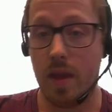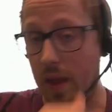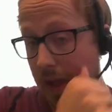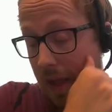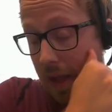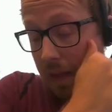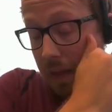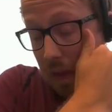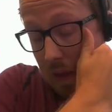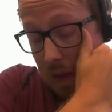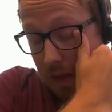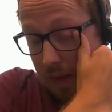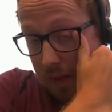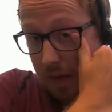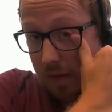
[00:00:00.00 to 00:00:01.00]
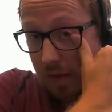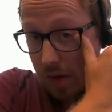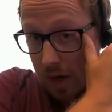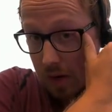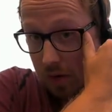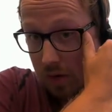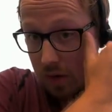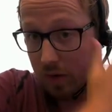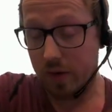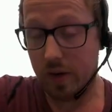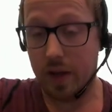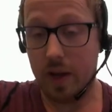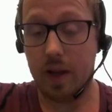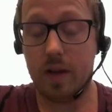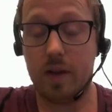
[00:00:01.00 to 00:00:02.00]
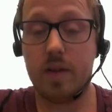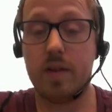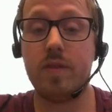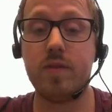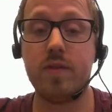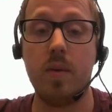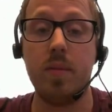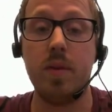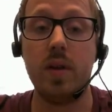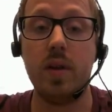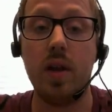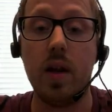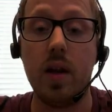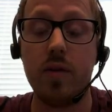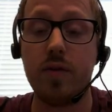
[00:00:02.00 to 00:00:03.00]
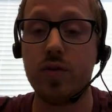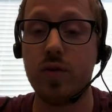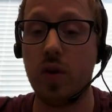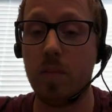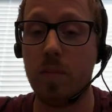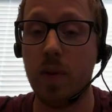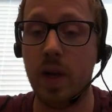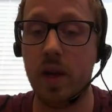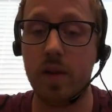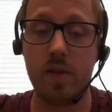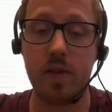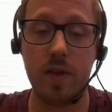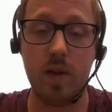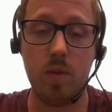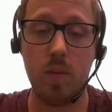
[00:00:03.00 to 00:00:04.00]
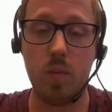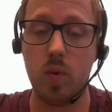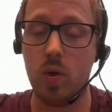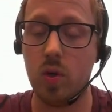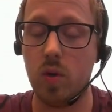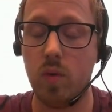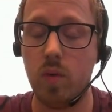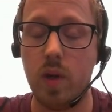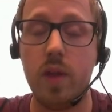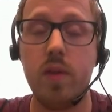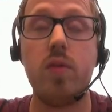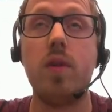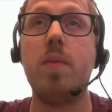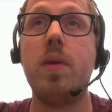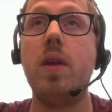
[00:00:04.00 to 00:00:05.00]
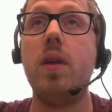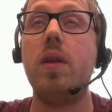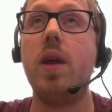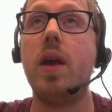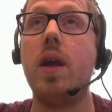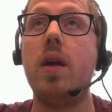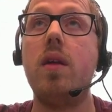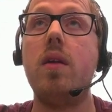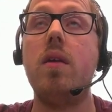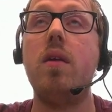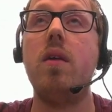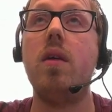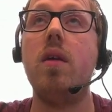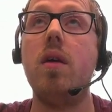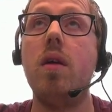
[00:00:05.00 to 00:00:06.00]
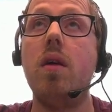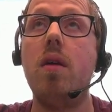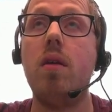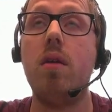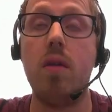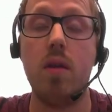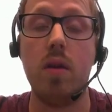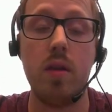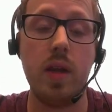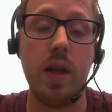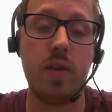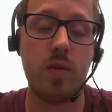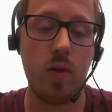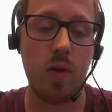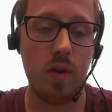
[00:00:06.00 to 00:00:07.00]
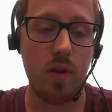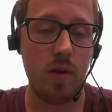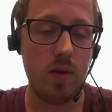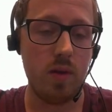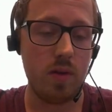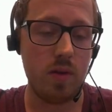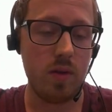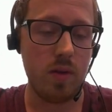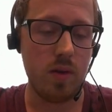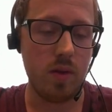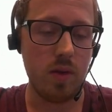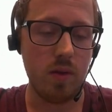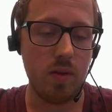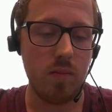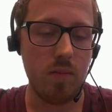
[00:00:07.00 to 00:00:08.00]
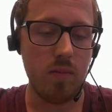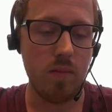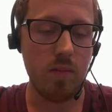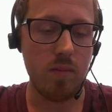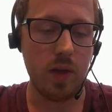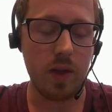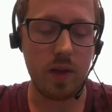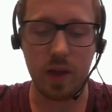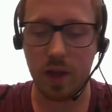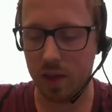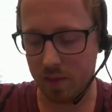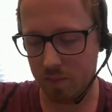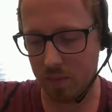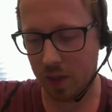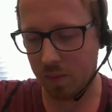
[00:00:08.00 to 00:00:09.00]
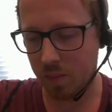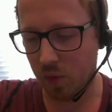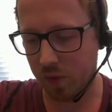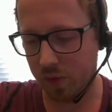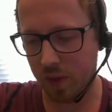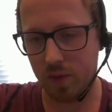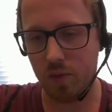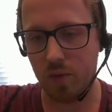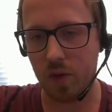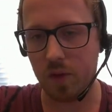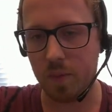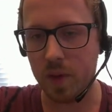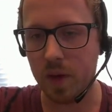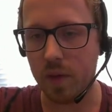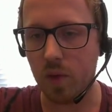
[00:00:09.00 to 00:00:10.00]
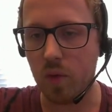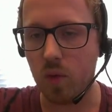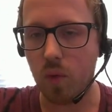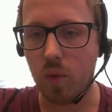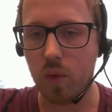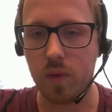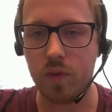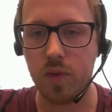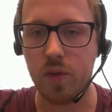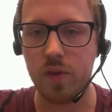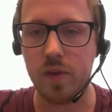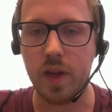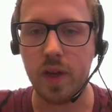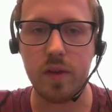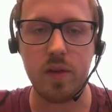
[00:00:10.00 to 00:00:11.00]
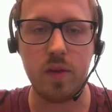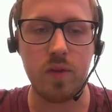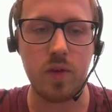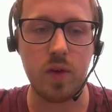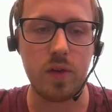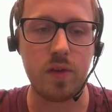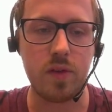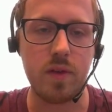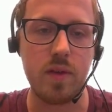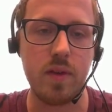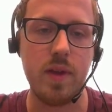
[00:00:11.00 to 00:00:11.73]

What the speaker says: And this is how it looks like from the front page, and we will go into the Pedia later on, but I think it makes more sense to explain the core functionalities first.